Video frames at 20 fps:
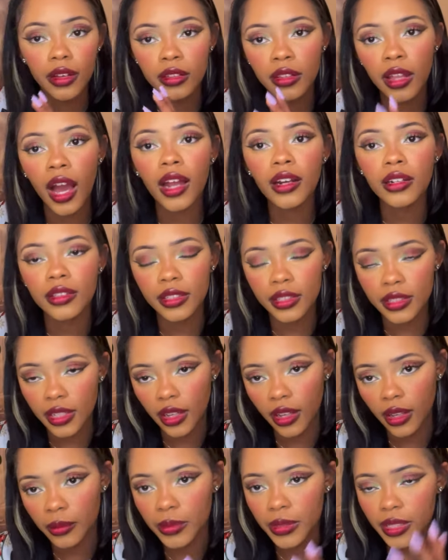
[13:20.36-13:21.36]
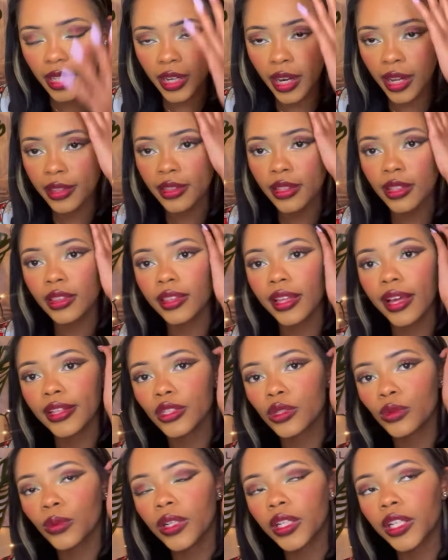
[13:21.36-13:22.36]
lot of the times. And I think
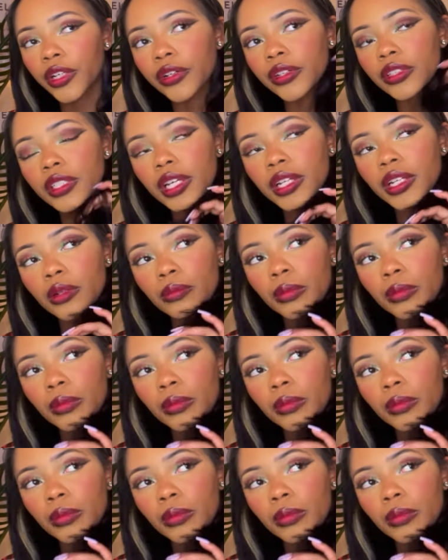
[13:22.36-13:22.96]
that's what irritated